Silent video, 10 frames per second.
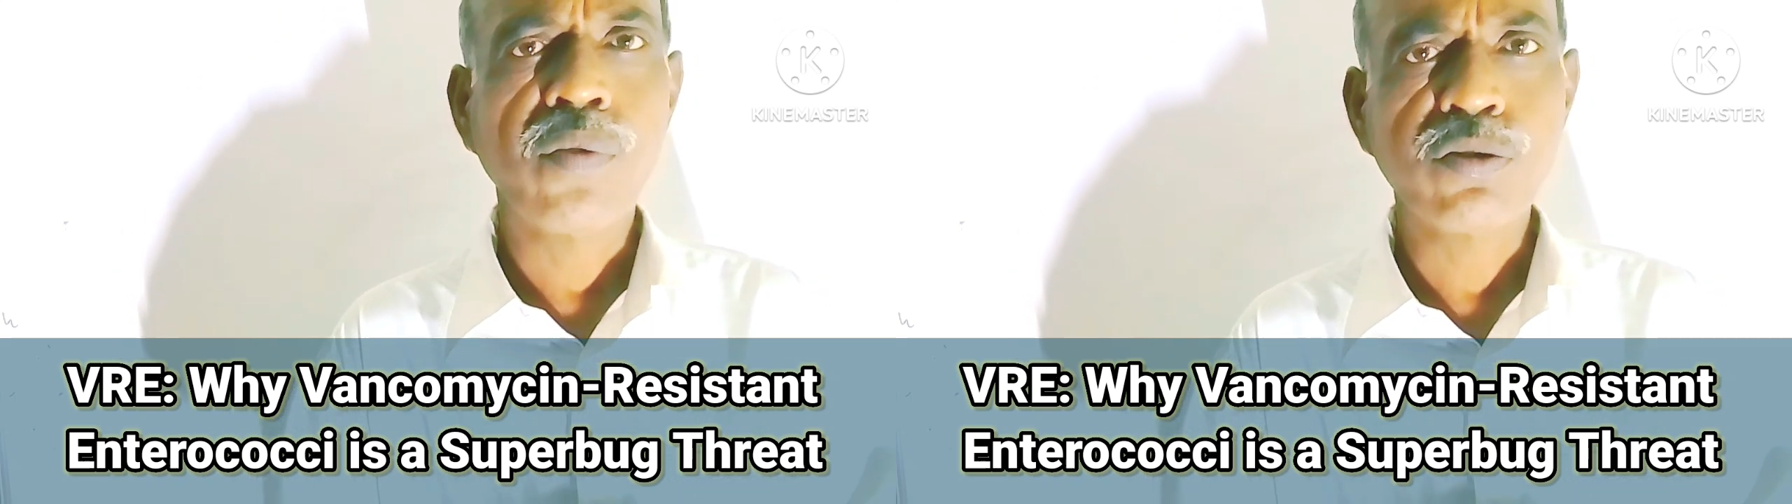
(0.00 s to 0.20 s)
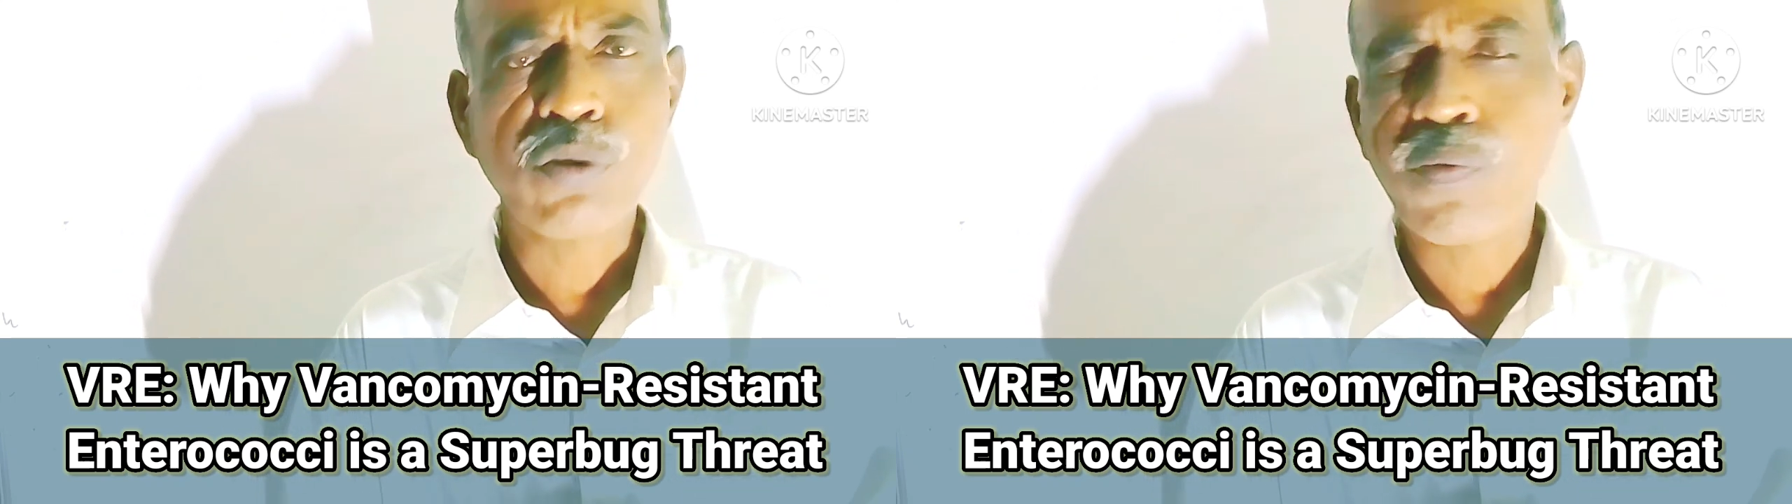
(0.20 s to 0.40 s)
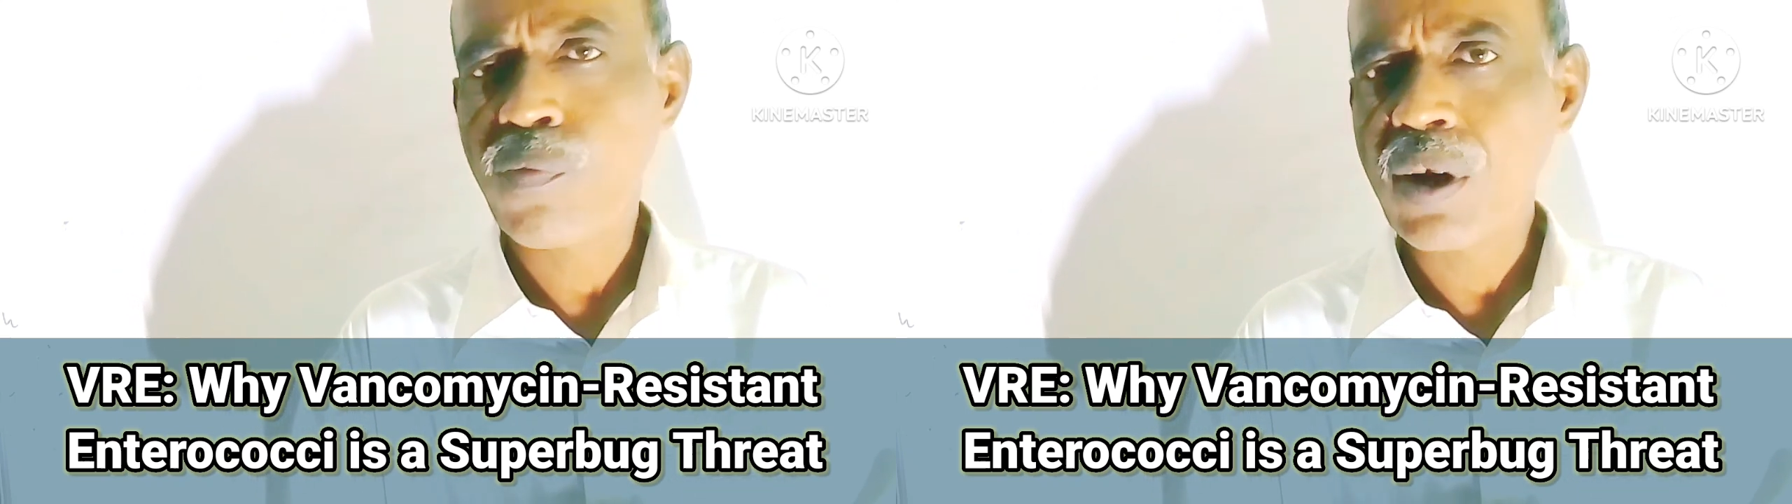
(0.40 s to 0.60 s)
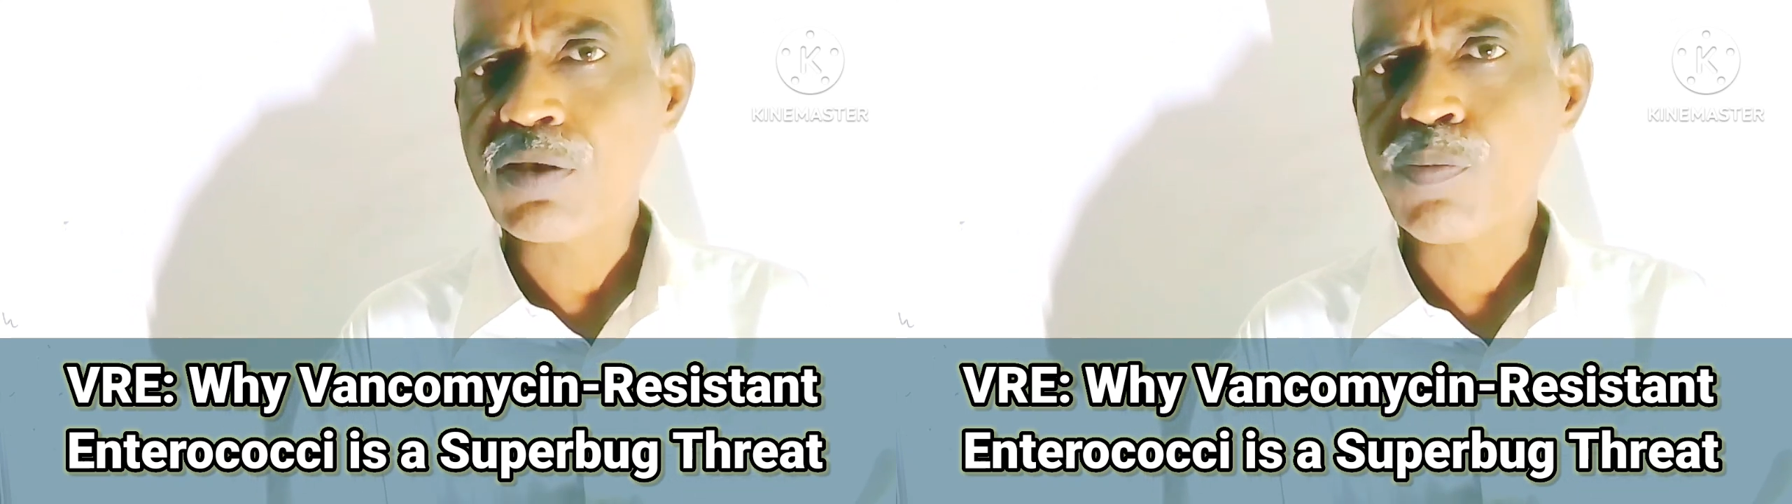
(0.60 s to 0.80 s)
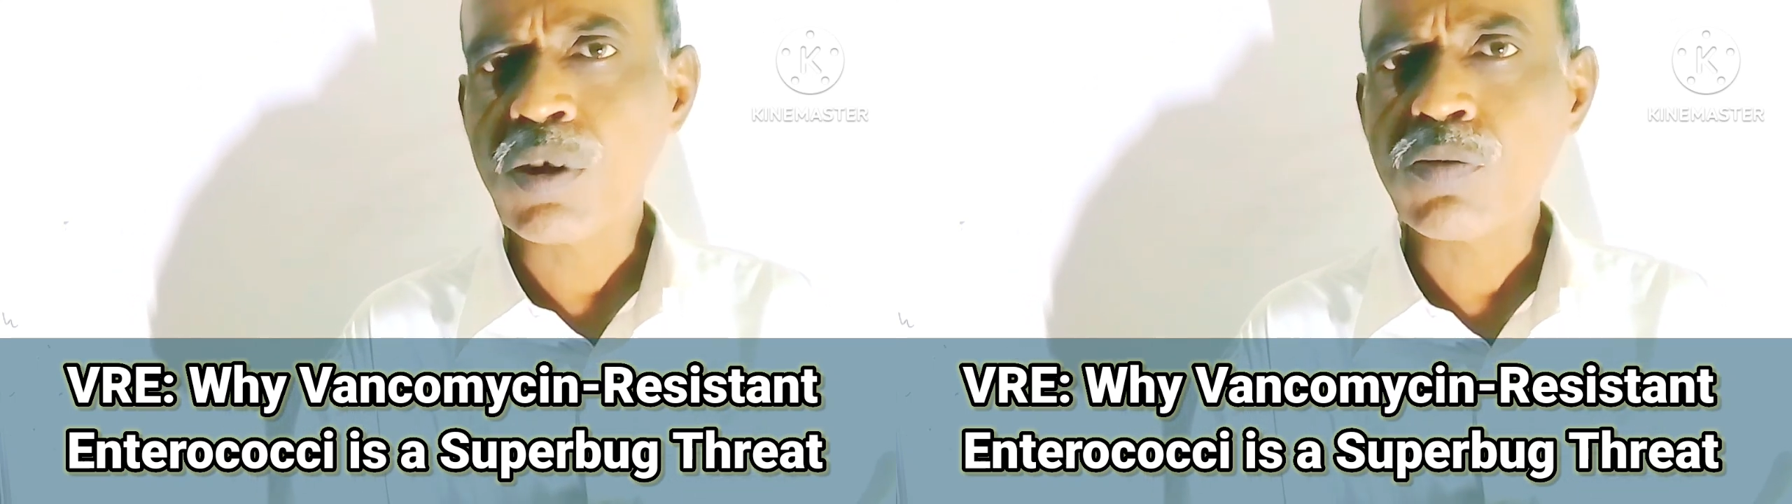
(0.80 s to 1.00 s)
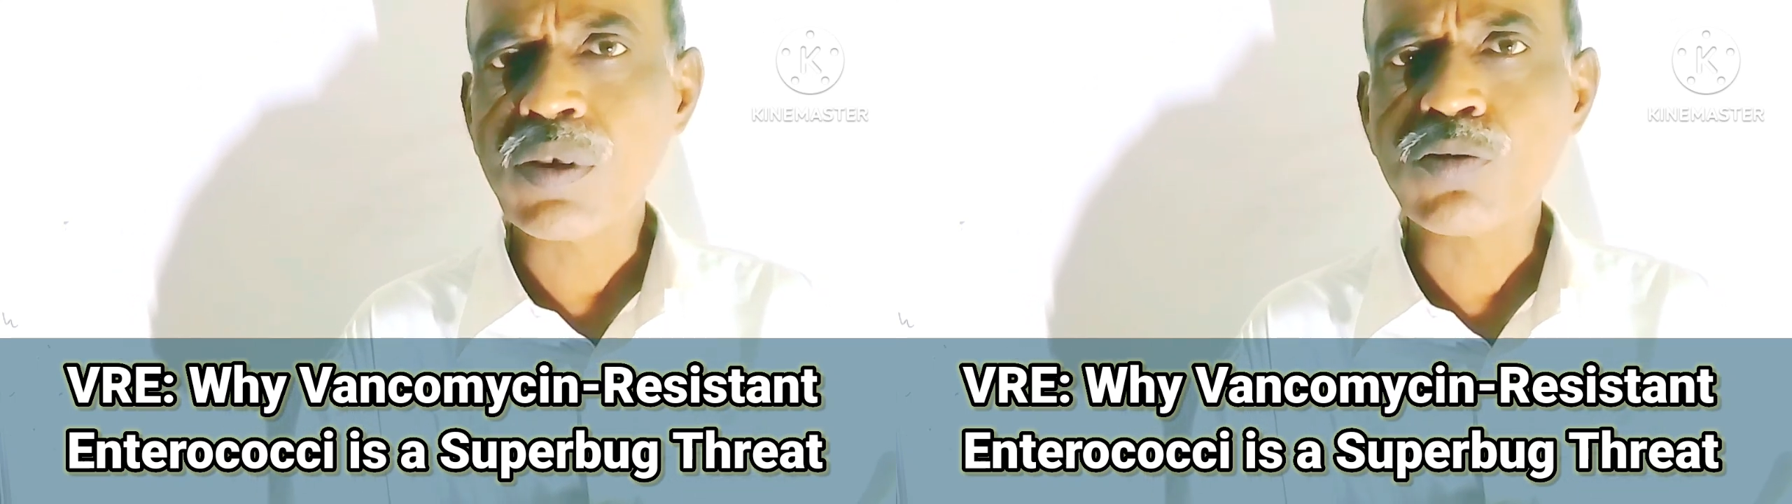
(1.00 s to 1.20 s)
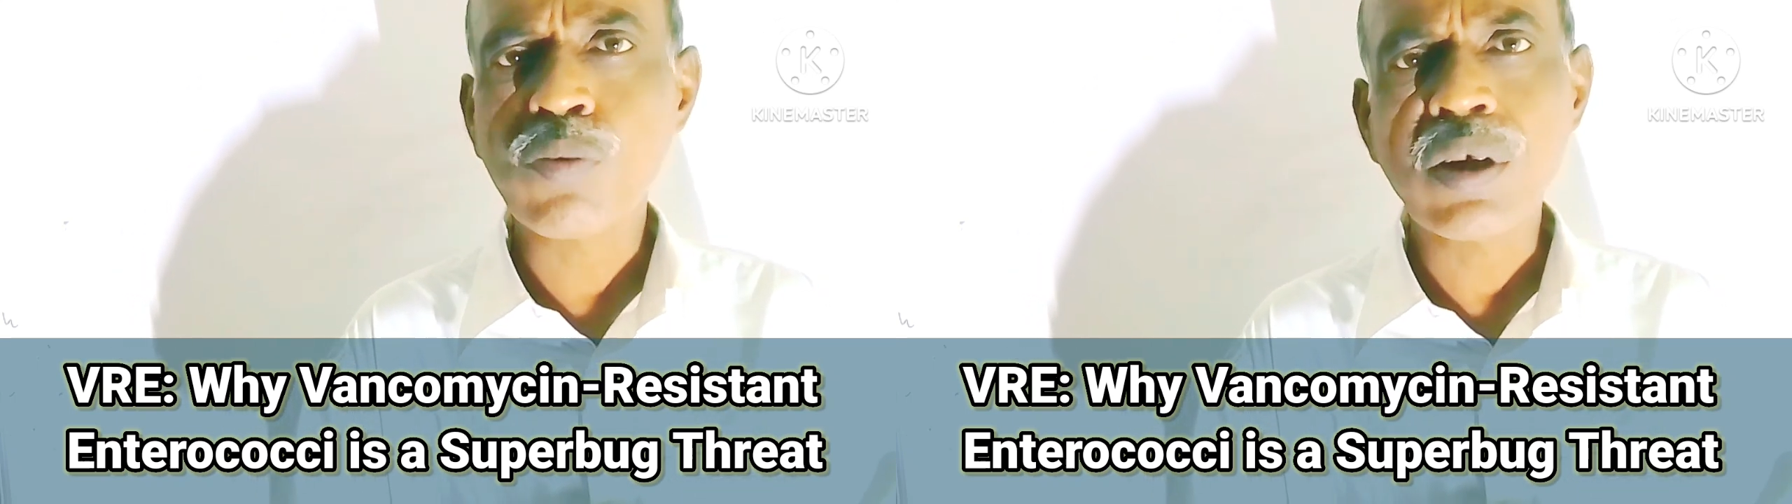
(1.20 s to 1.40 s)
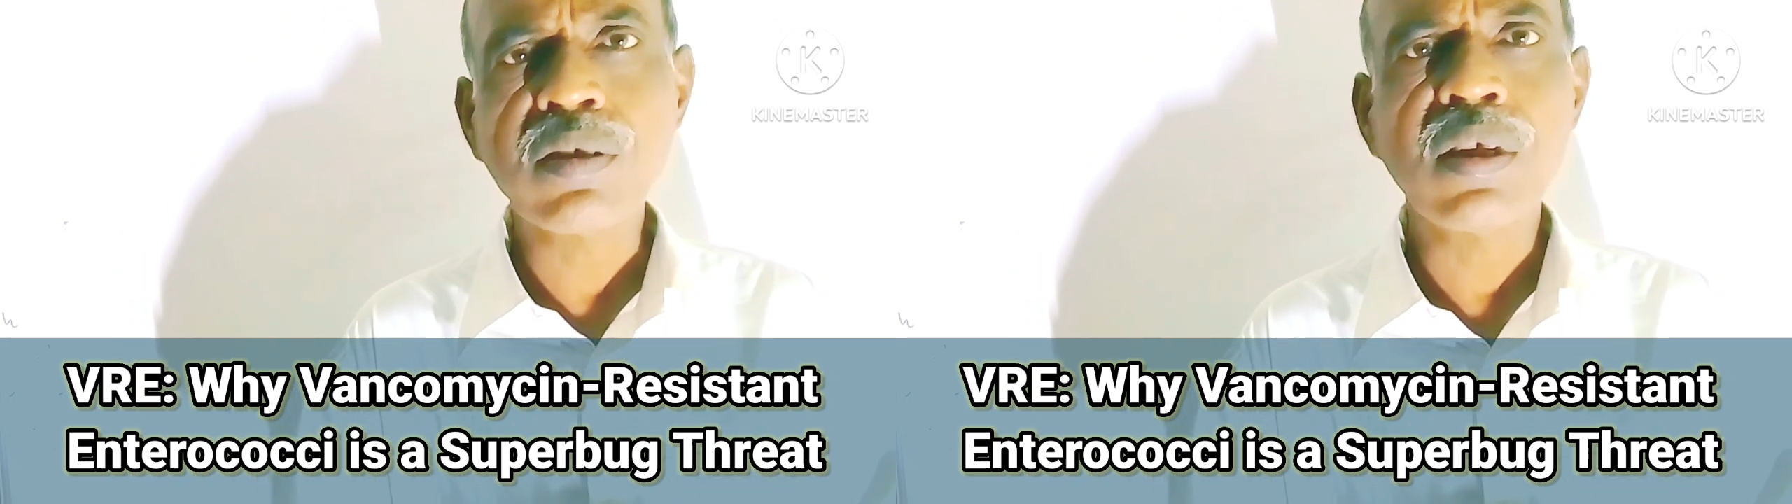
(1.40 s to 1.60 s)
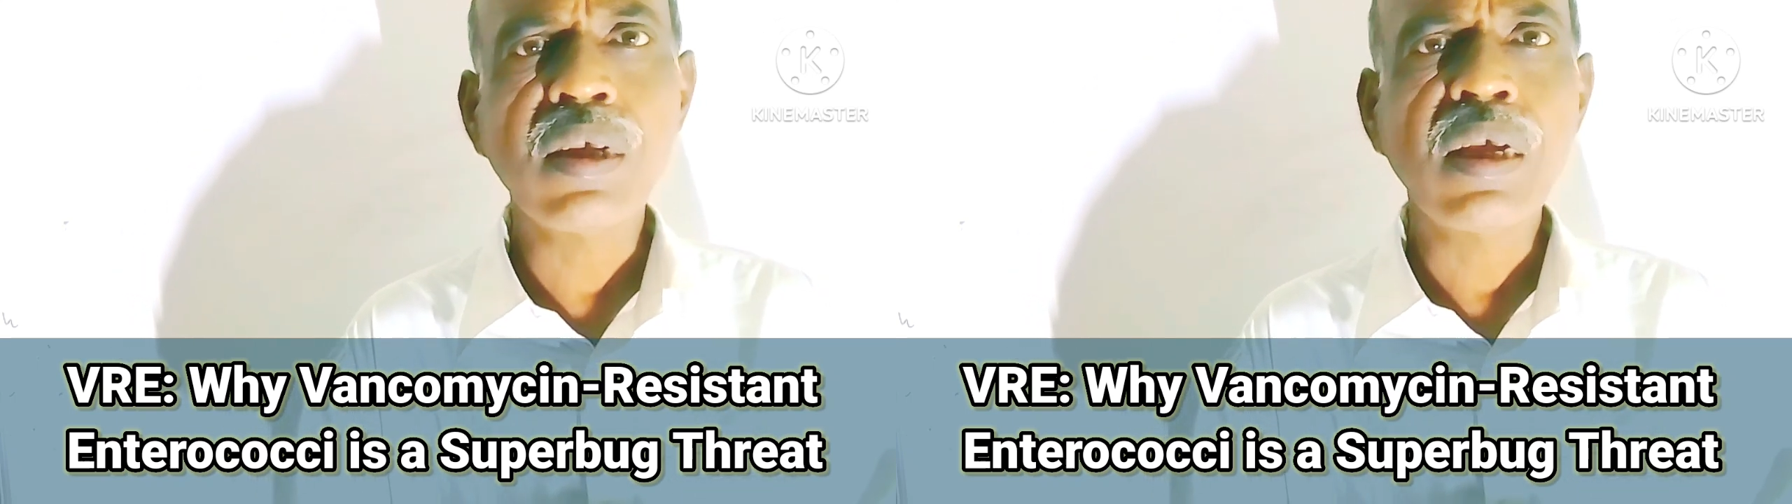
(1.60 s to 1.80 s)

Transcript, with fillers: So first point was what?